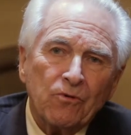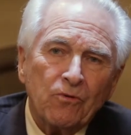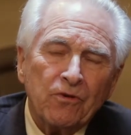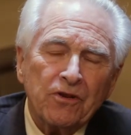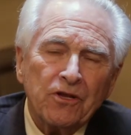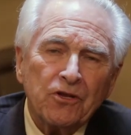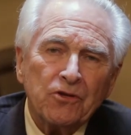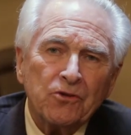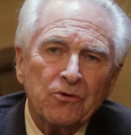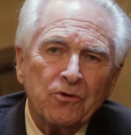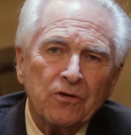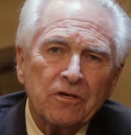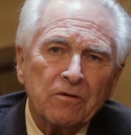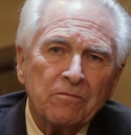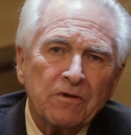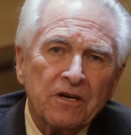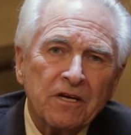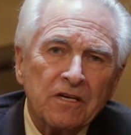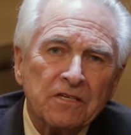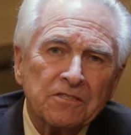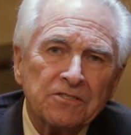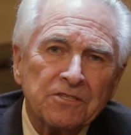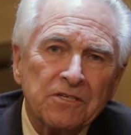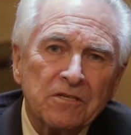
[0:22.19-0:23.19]
well, what are you doing
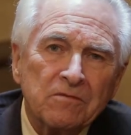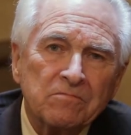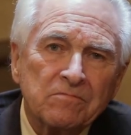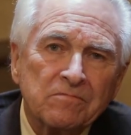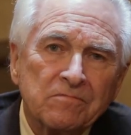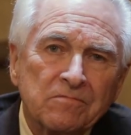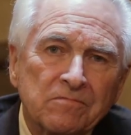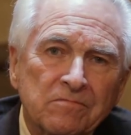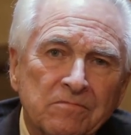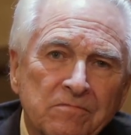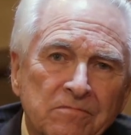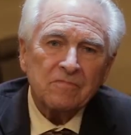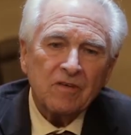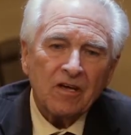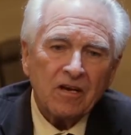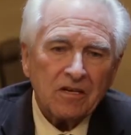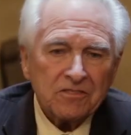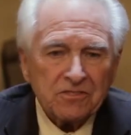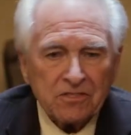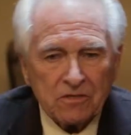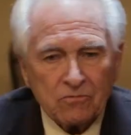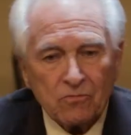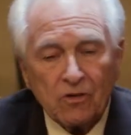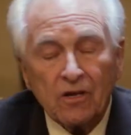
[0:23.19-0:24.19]
about it, Jim? And I
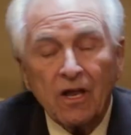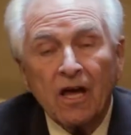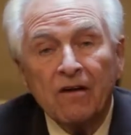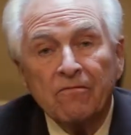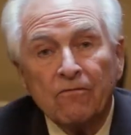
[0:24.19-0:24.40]
said, well,